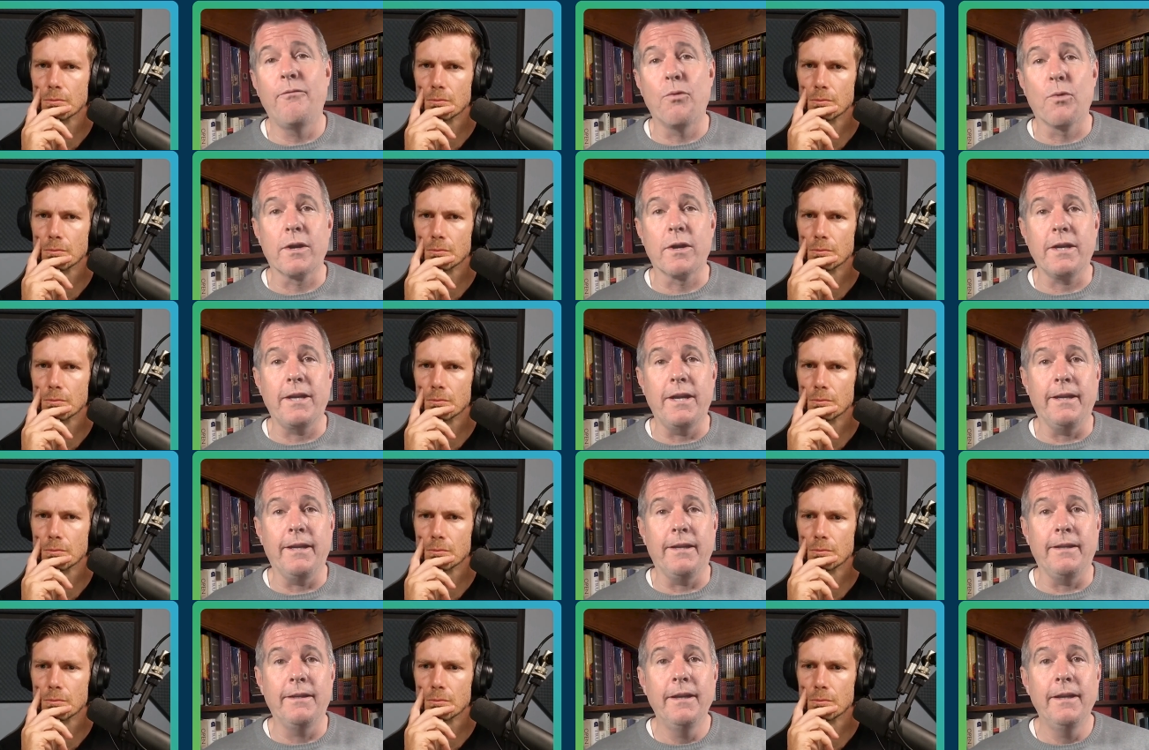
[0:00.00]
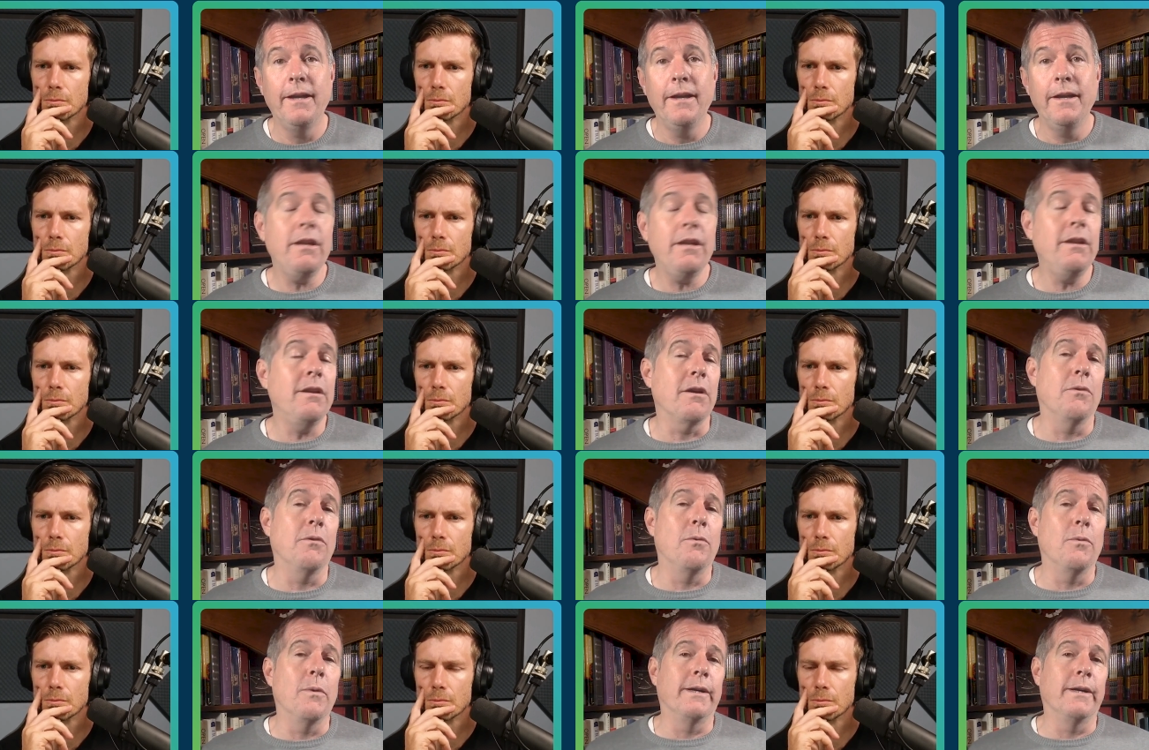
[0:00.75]
Speaker 1: working. You
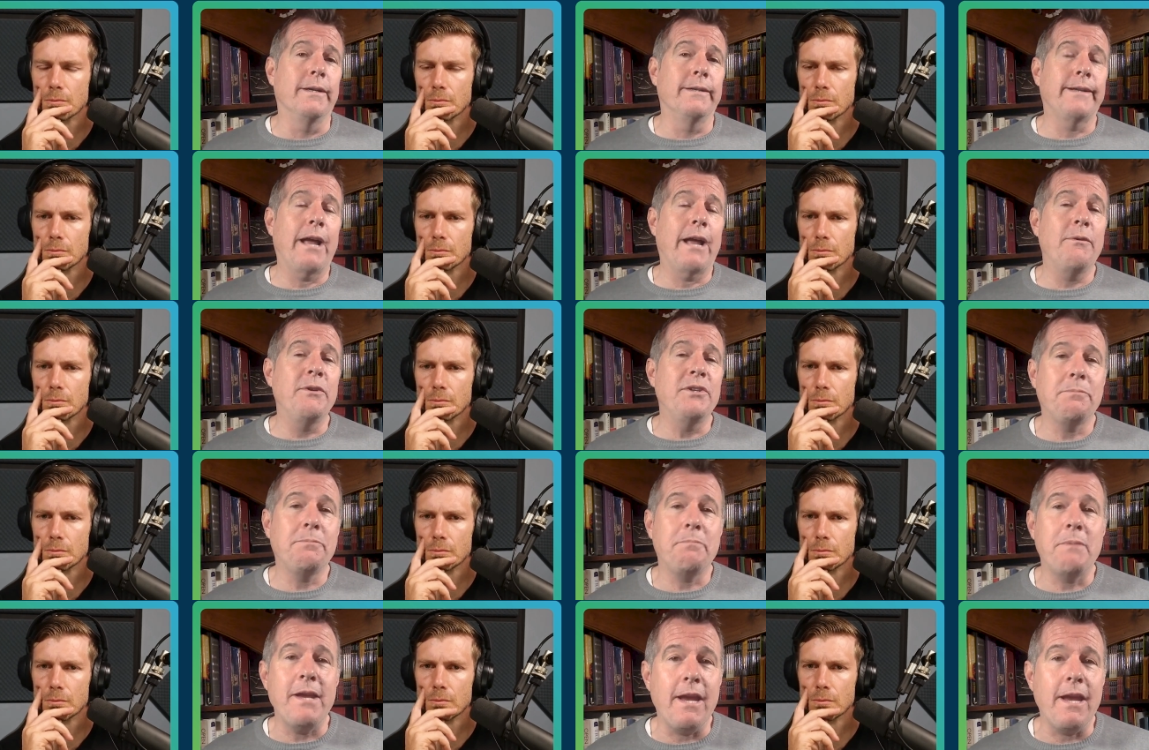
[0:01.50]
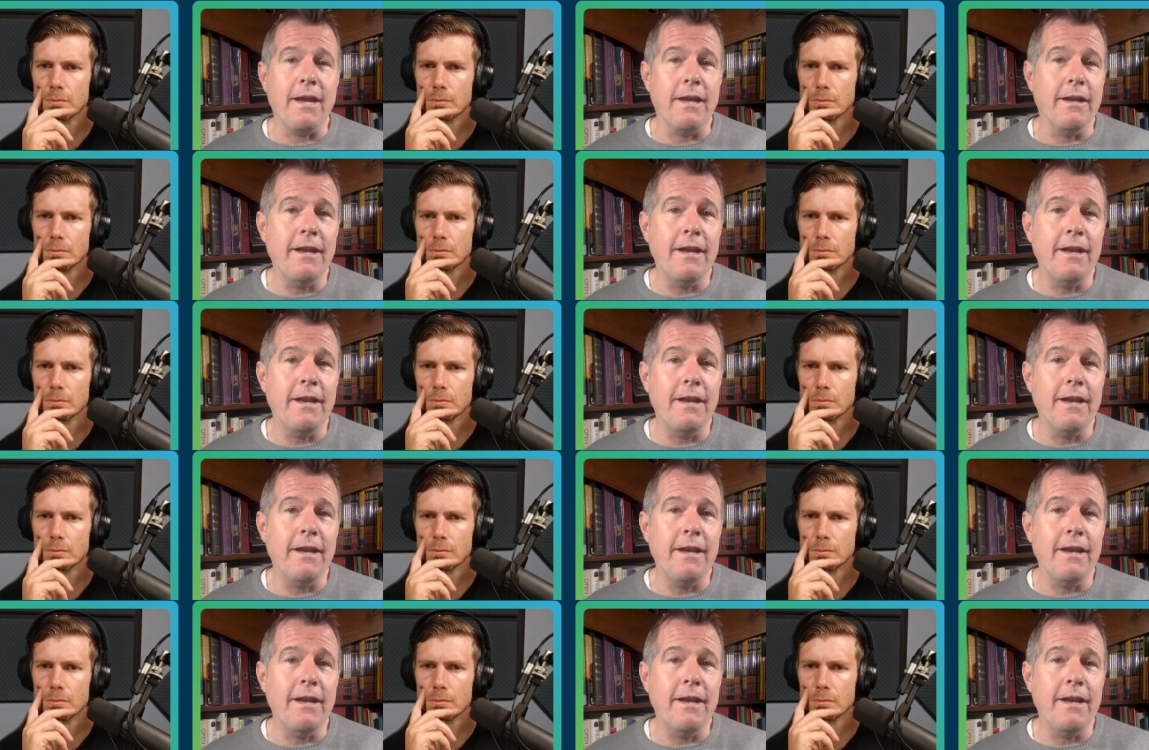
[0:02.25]
know, uh, I was speaking in